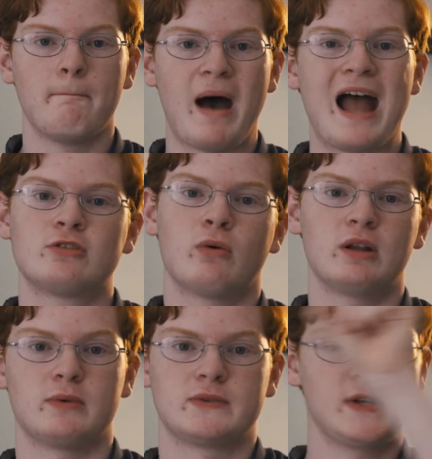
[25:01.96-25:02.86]
by
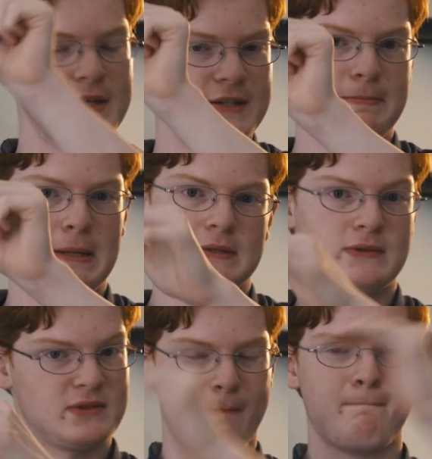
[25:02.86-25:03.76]
2160
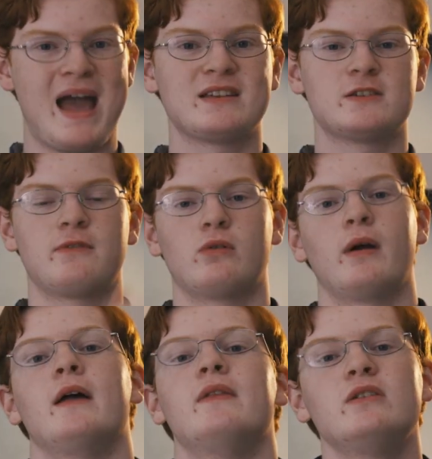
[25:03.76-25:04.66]
pixels, so massive
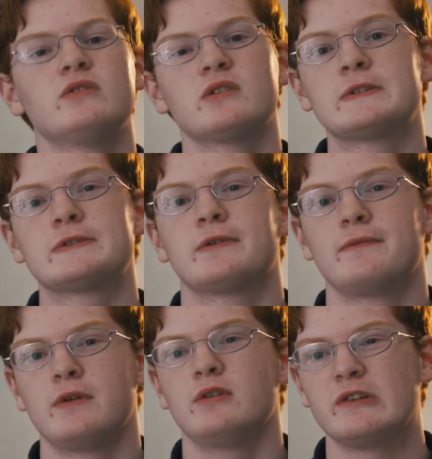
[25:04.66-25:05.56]
array. Then you start to sort
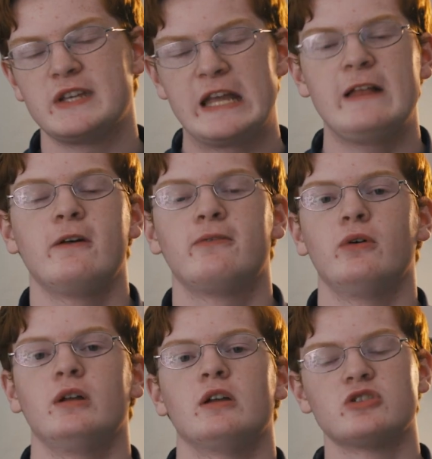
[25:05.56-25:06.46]
of notice in the
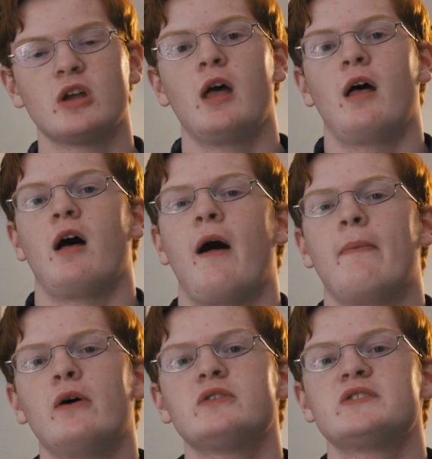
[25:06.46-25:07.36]
footage
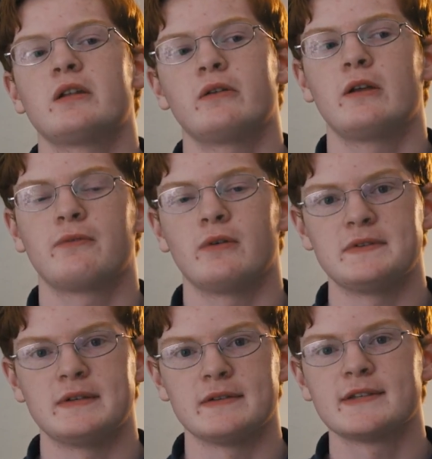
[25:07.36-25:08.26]
those subtle
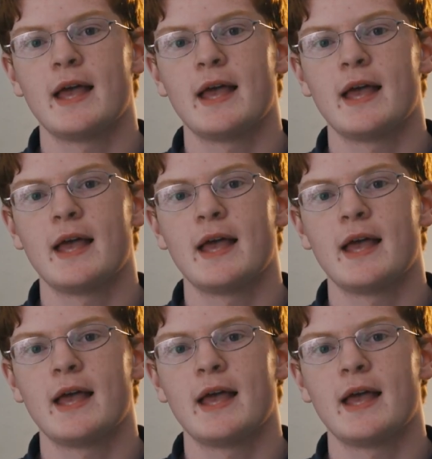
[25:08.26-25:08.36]
differences.